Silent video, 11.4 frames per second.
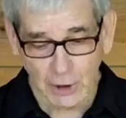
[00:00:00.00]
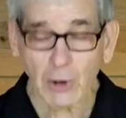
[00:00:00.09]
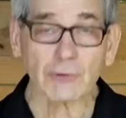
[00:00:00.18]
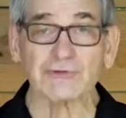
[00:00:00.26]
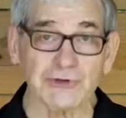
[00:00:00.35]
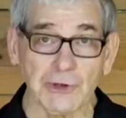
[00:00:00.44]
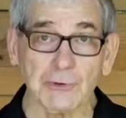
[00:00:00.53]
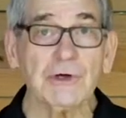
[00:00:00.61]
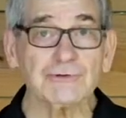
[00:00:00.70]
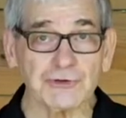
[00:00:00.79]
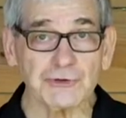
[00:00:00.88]
also
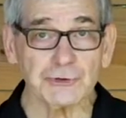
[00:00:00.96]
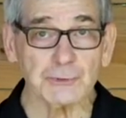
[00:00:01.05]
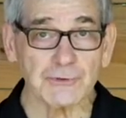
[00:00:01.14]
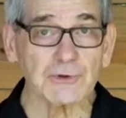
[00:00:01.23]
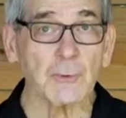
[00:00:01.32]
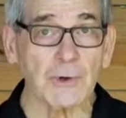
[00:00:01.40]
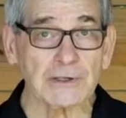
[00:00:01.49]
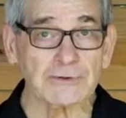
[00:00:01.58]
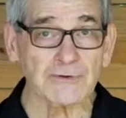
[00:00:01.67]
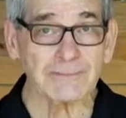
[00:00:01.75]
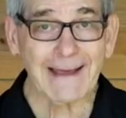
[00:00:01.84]
to do with going
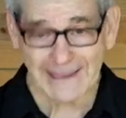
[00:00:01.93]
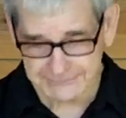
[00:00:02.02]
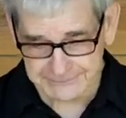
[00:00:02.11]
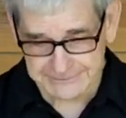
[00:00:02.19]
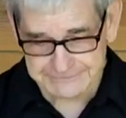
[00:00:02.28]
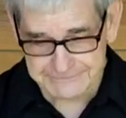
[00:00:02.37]
to the bathroom.